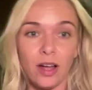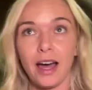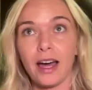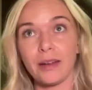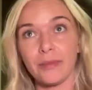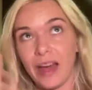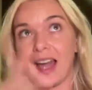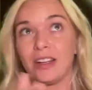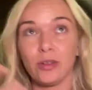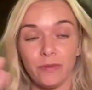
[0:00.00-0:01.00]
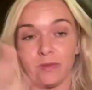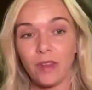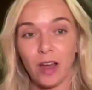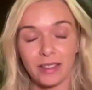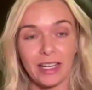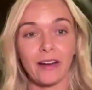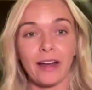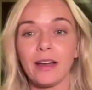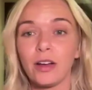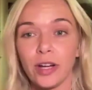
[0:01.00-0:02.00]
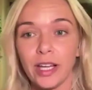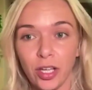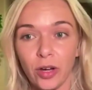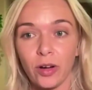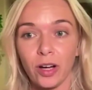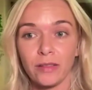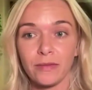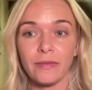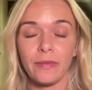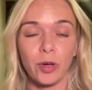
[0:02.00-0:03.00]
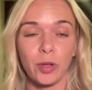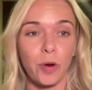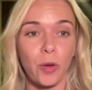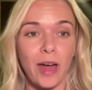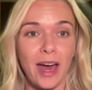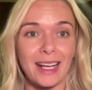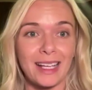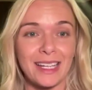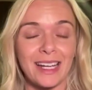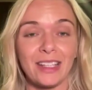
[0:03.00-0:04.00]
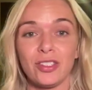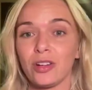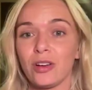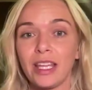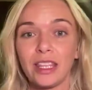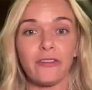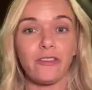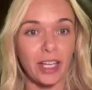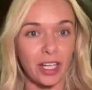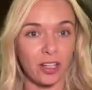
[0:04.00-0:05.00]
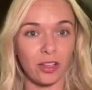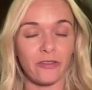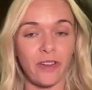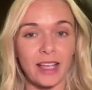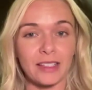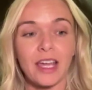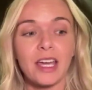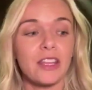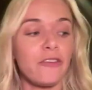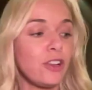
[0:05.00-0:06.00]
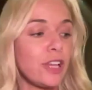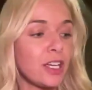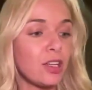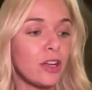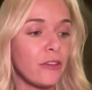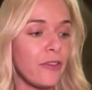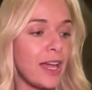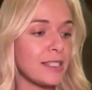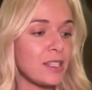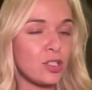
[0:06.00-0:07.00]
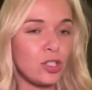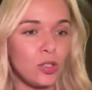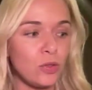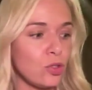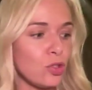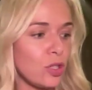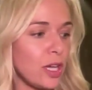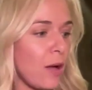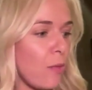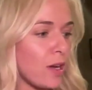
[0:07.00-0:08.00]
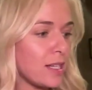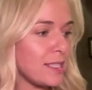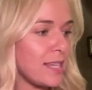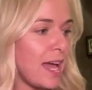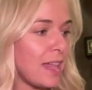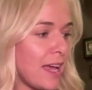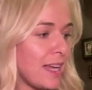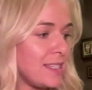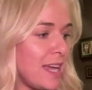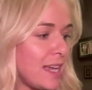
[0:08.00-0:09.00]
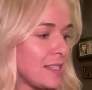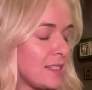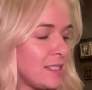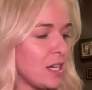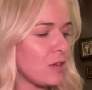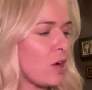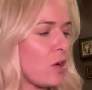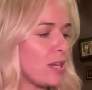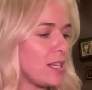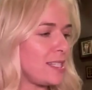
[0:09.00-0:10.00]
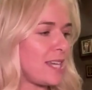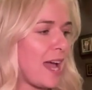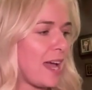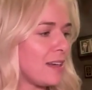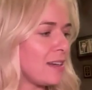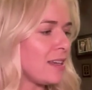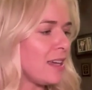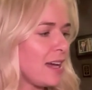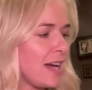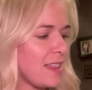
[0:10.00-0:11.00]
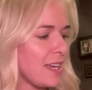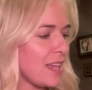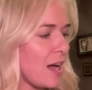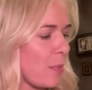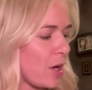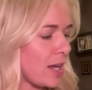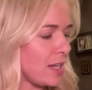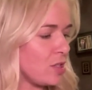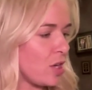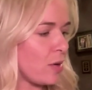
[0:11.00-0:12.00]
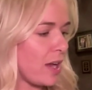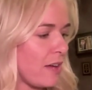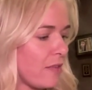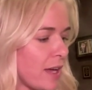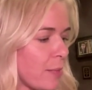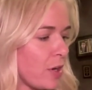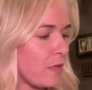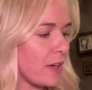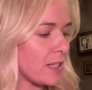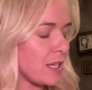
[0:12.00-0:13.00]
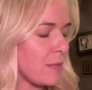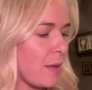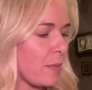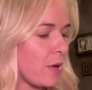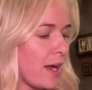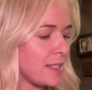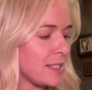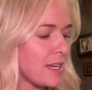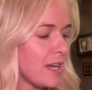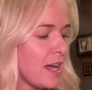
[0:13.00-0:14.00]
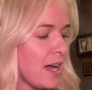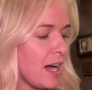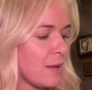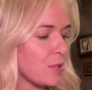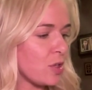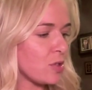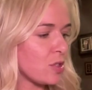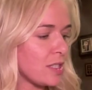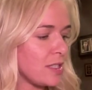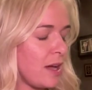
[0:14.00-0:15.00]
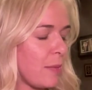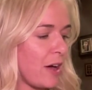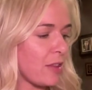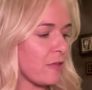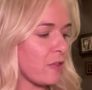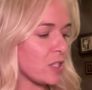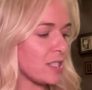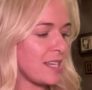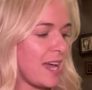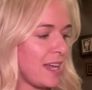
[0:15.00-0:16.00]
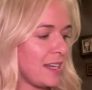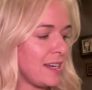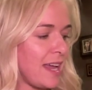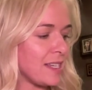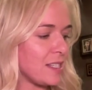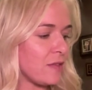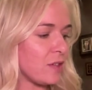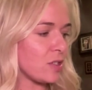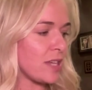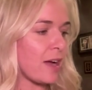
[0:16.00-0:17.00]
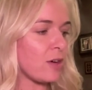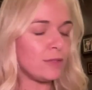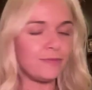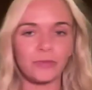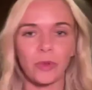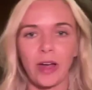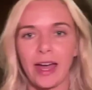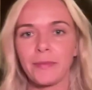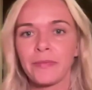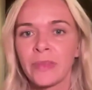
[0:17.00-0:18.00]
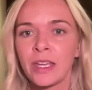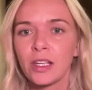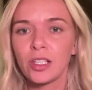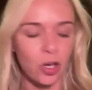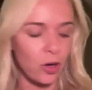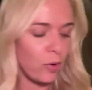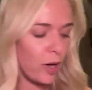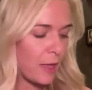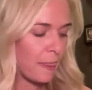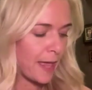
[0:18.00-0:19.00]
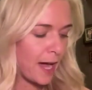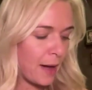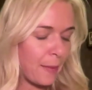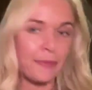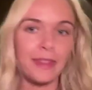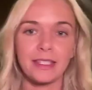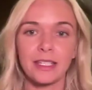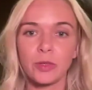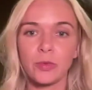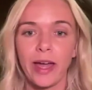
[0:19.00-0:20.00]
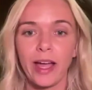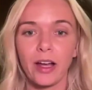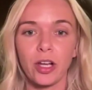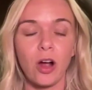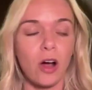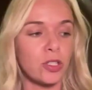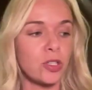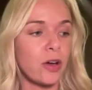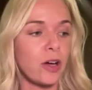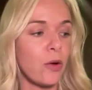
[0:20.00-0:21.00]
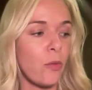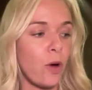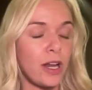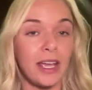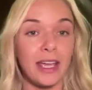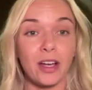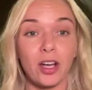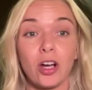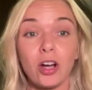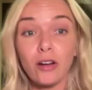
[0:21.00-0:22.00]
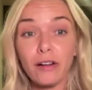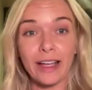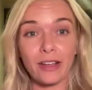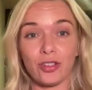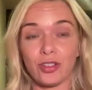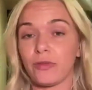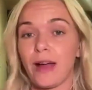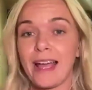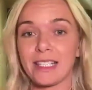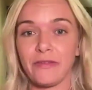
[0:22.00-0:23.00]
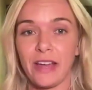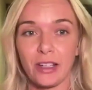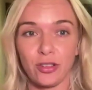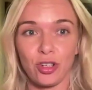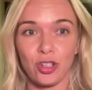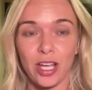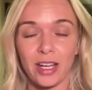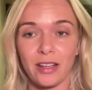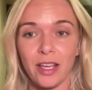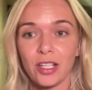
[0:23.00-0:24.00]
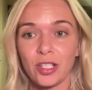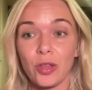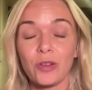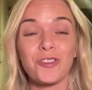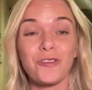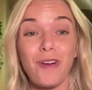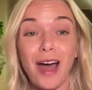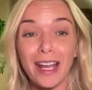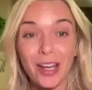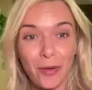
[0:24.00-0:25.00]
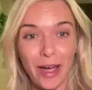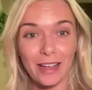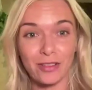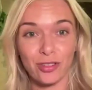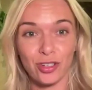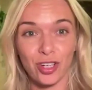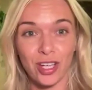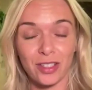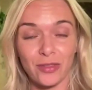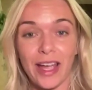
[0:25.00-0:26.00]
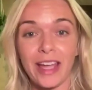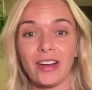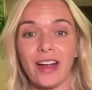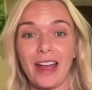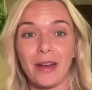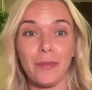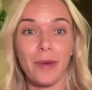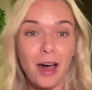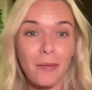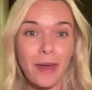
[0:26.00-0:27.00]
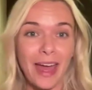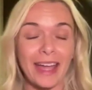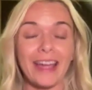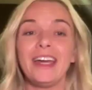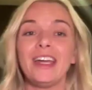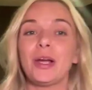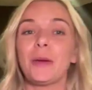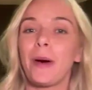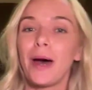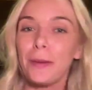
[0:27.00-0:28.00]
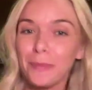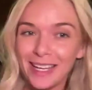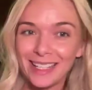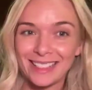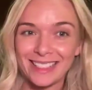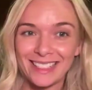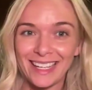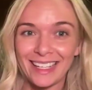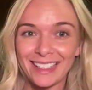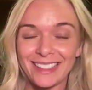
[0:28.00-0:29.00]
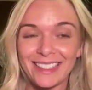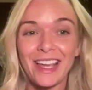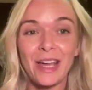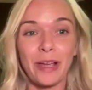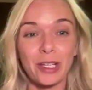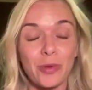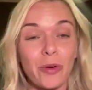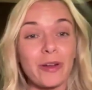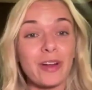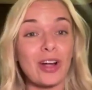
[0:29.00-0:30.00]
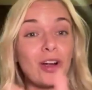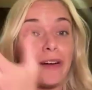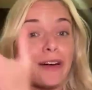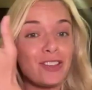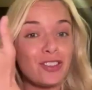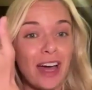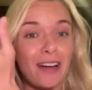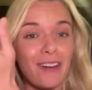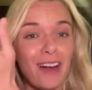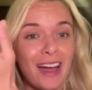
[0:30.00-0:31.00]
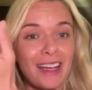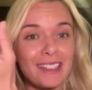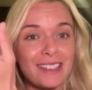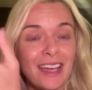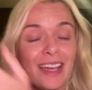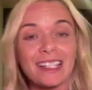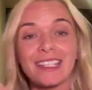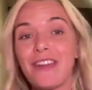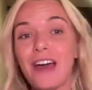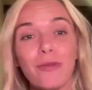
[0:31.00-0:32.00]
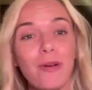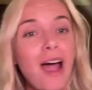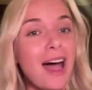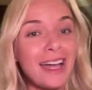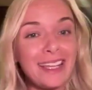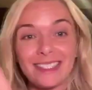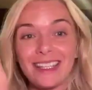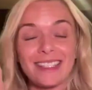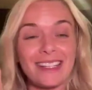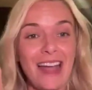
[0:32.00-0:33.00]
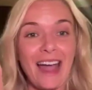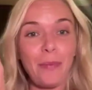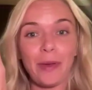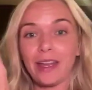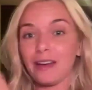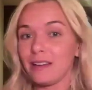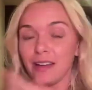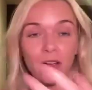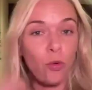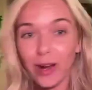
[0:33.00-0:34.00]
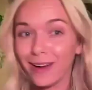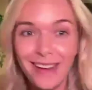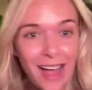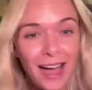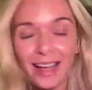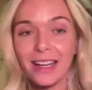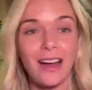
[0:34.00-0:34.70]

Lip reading: I do non-dairy Greek yogurt with probiotics in it during the follicular phase. The follicular phase is usually, I want to say, like days 0 to 10. I think that part I don't have like perfectly memorized. So those are about the first 10 days of your cycle. Okay. So This is where you're also going to want to encourage the rise of estrogen. So those phytoestrogens, right? Your edamame, your pumpkin seeds, because we want to encourage that rise. Because if that rise doesn't happen, we're not